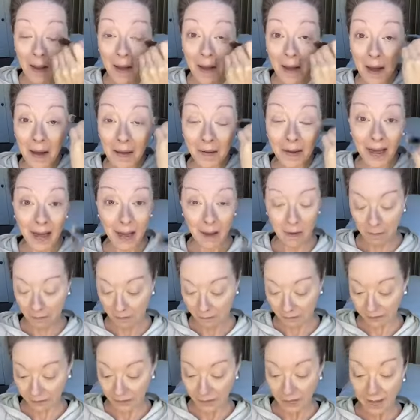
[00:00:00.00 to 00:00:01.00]
Okay,
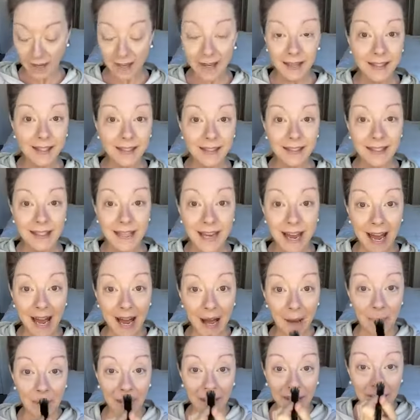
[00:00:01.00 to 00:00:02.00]

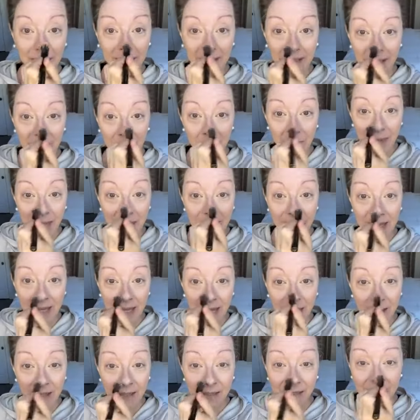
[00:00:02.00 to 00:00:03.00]
dab a little bit
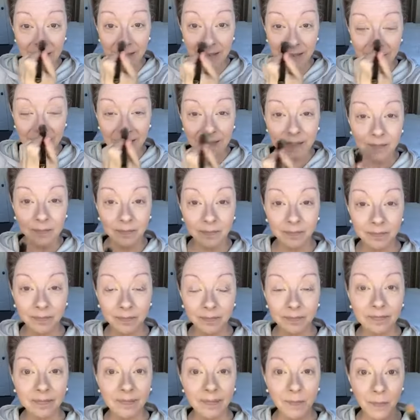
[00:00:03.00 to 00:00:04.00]
here.
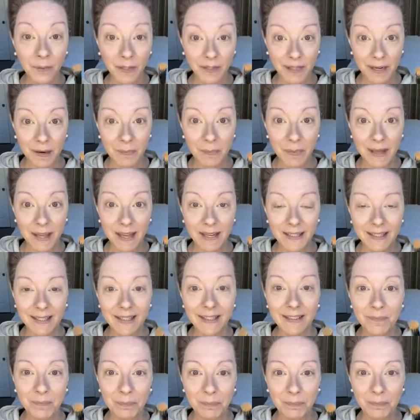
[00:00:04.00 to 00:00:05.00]
We're gonna blend
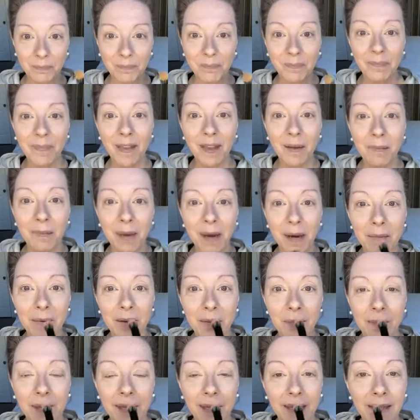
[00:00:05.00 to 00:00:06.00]
it. Bear
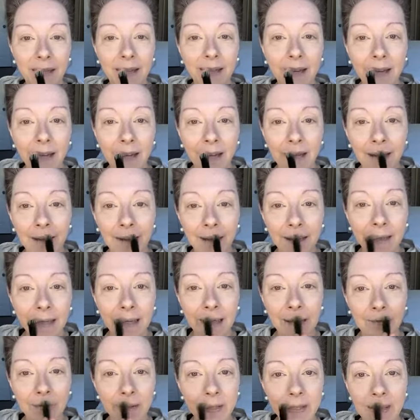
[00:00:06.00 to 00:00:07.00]
with me.
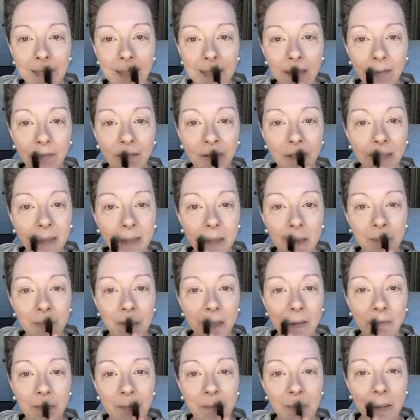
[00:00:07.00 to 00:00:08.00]
Give yourself a little bit
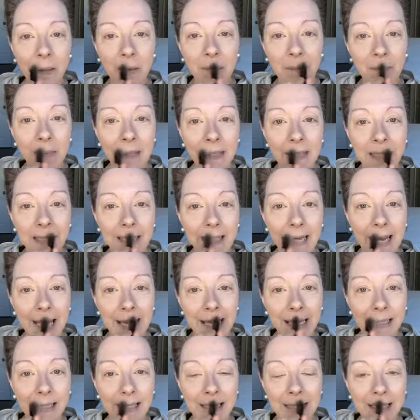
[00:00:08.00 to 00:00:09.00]
of a milk
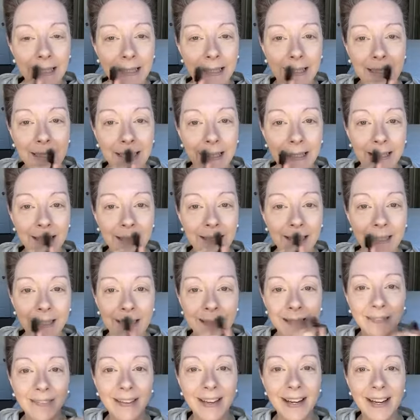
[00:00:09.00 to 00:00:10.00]
mustache
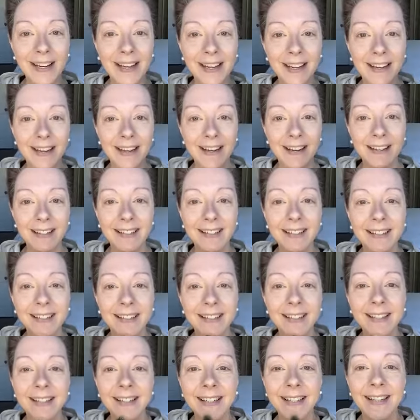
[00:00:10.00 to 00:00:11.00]
right here.
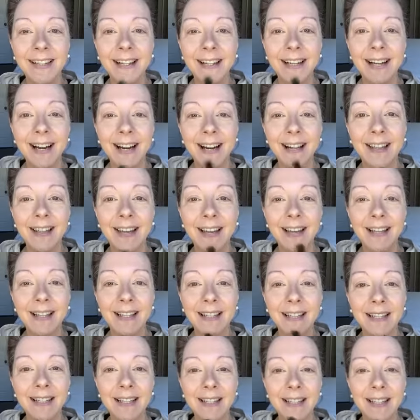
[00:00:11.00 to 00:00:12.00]
Highlight a
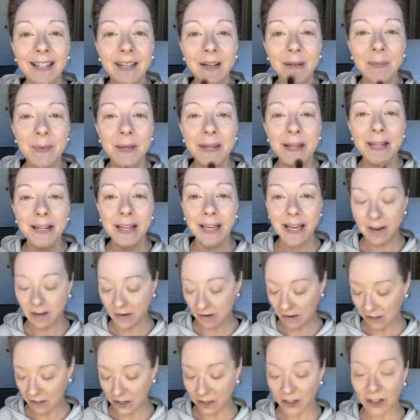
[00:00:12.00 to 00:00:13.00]
little bit here on your